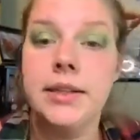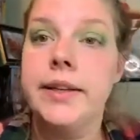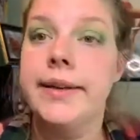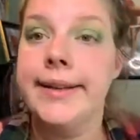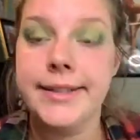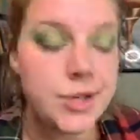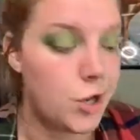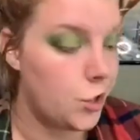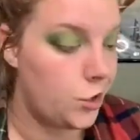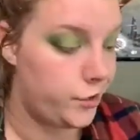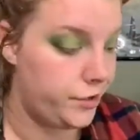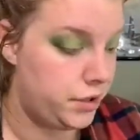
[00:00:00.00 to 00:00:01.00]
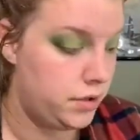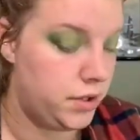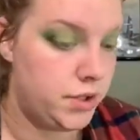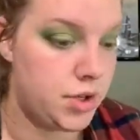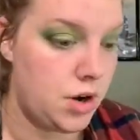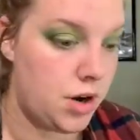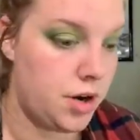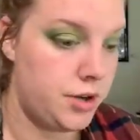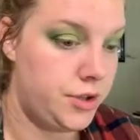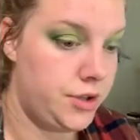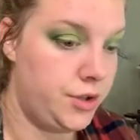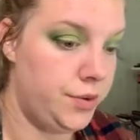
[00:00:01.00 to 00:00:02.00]
it's hard. It's
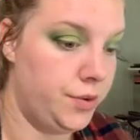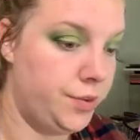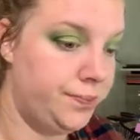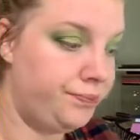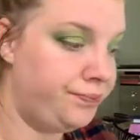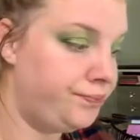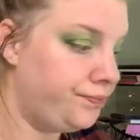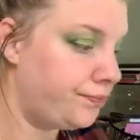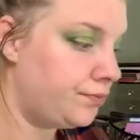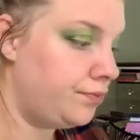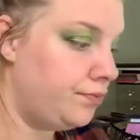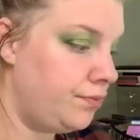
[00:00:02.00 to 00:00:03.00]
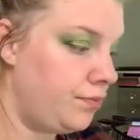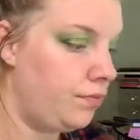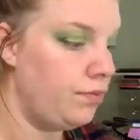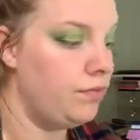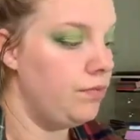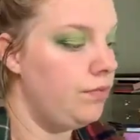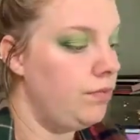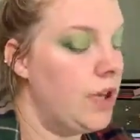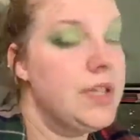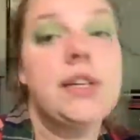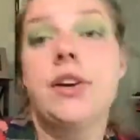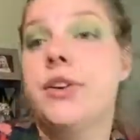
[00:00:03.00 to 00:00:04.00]
hard to
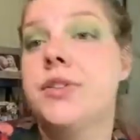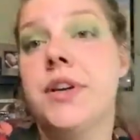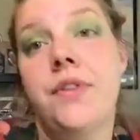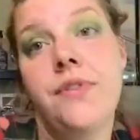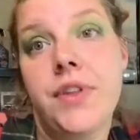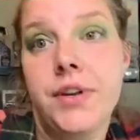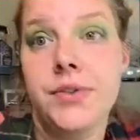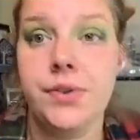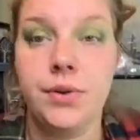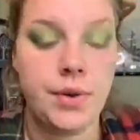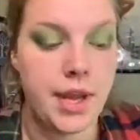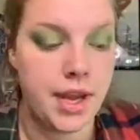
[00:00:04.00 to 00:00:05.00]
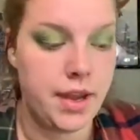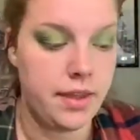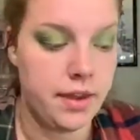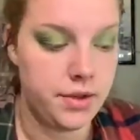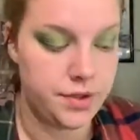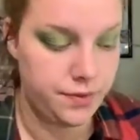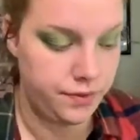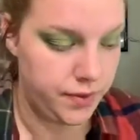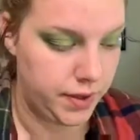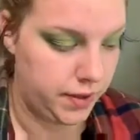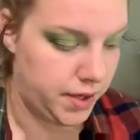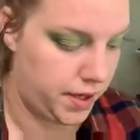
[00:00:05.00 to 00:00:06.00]
tell yourself things are okay that you don't
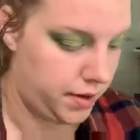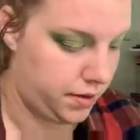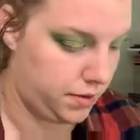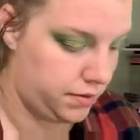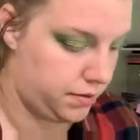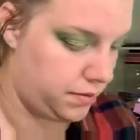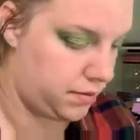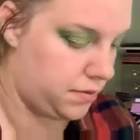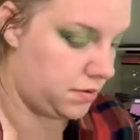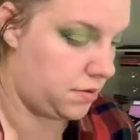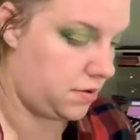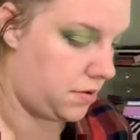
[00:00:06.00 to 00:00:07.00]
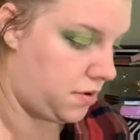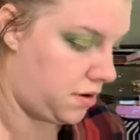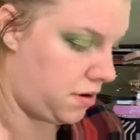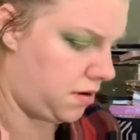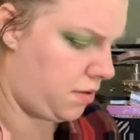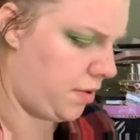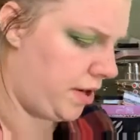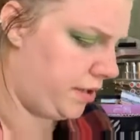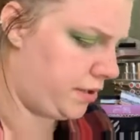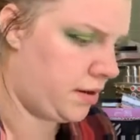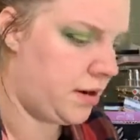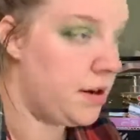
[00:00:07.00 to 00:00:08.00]
feel like always
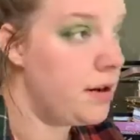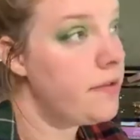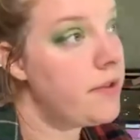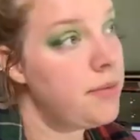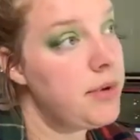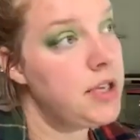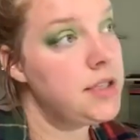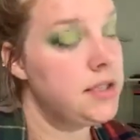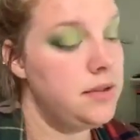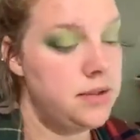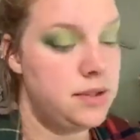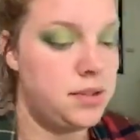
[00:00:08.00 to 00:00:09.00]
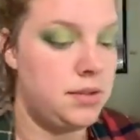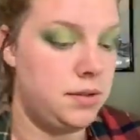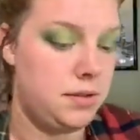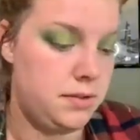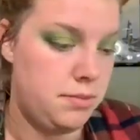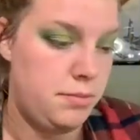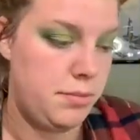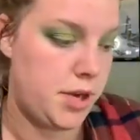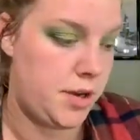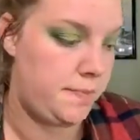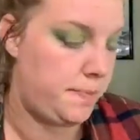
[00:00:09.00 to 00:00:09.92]
are, if that makes sense. But